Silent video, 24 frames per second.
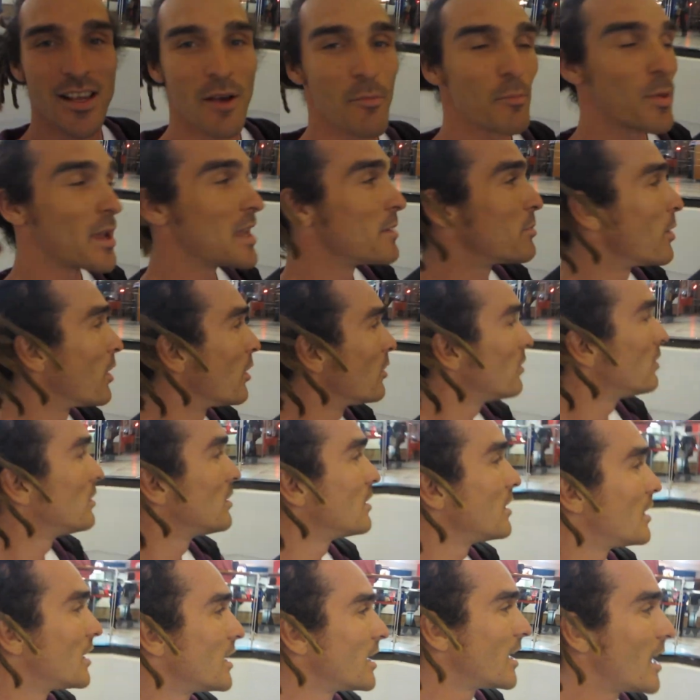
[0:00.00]
some people,
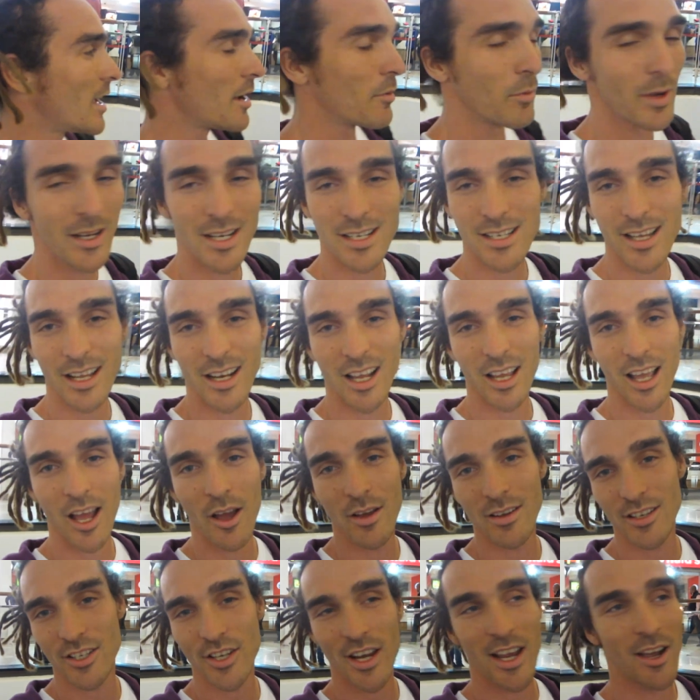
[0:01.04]
and we're just going to
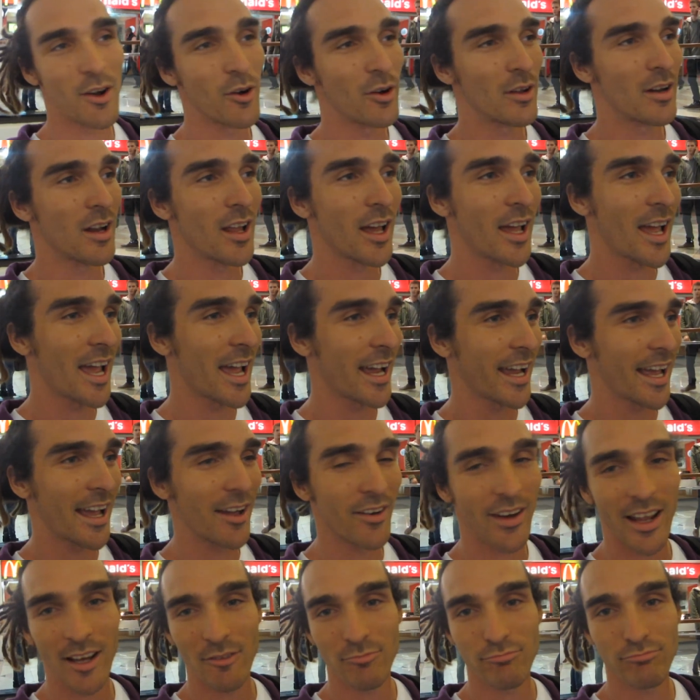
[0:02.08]
go and chill and like hang
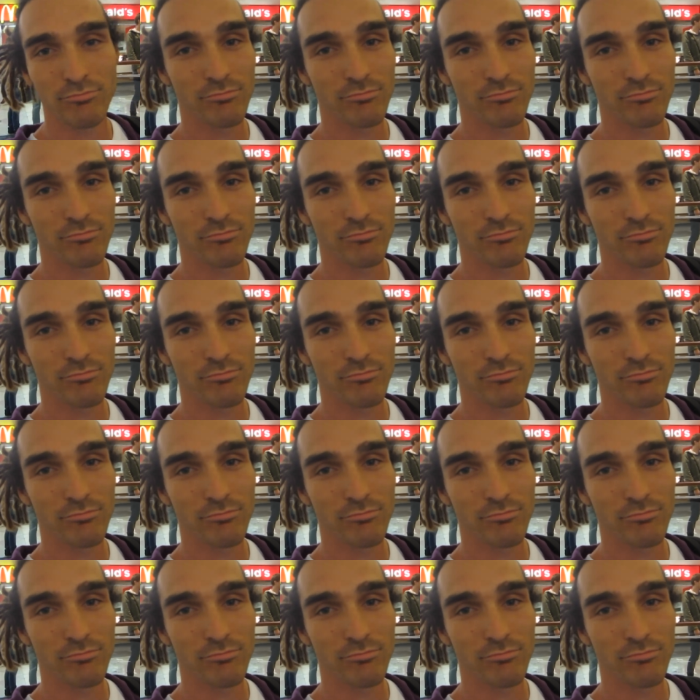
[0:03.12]
out now.